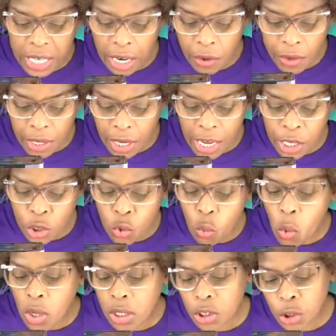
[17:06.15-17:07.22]
area, and you
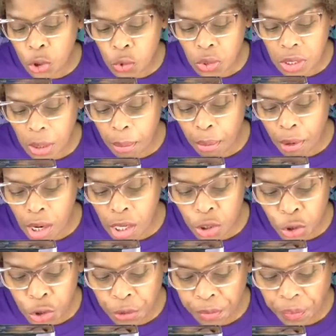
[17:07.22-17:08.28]
want to choose the
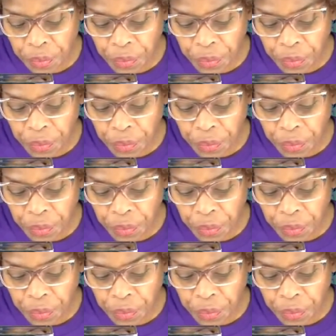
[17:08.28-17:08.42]
brush,